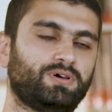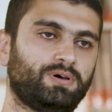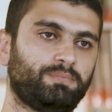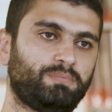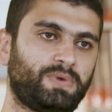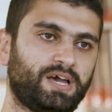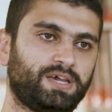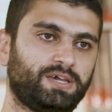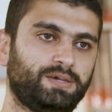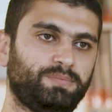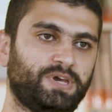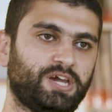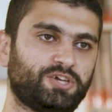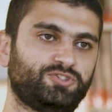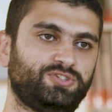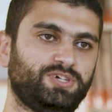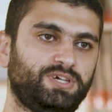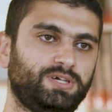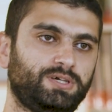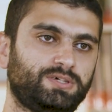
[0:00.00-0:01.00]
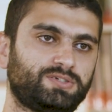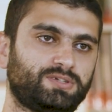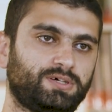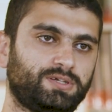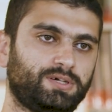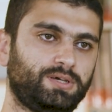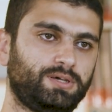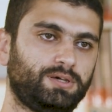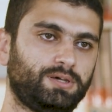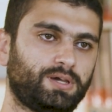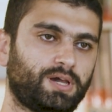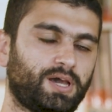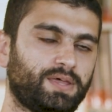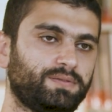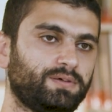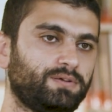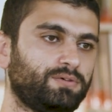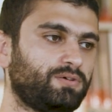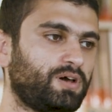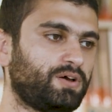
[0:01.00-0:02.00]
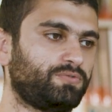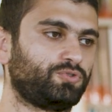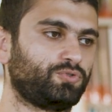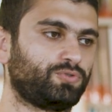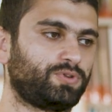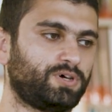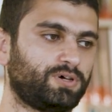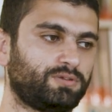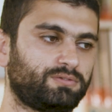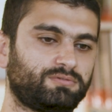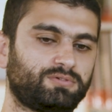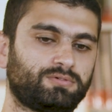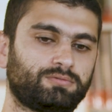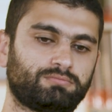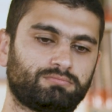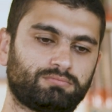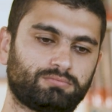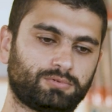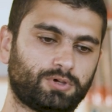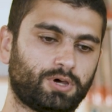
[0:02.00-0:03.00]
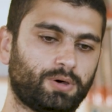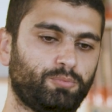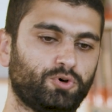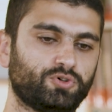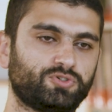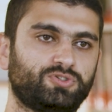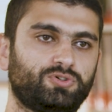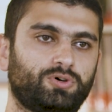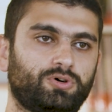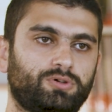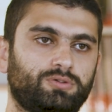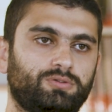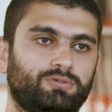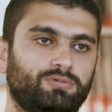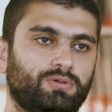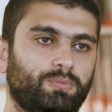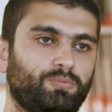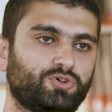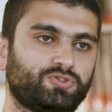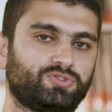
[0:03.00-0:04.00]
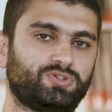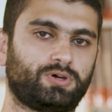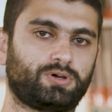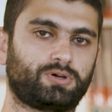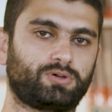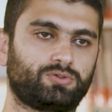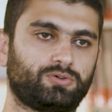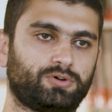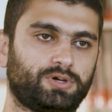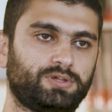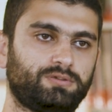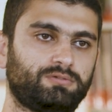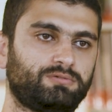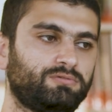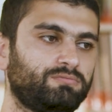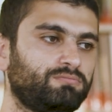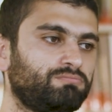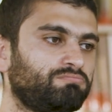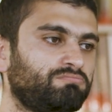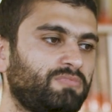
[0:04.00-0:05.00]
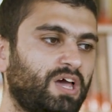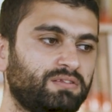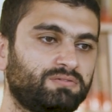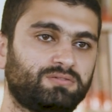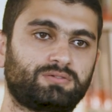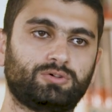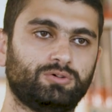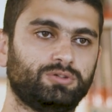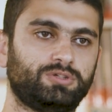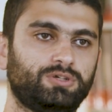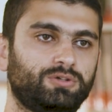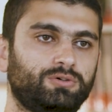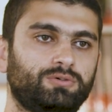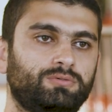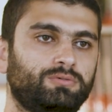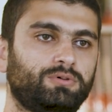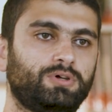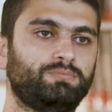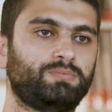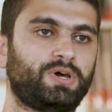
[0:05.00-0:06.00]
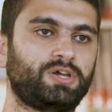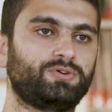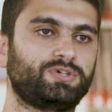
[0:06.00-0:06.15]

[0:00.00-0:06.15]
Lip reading: my PhD study, and then after that, a postdoctorate, and continue in my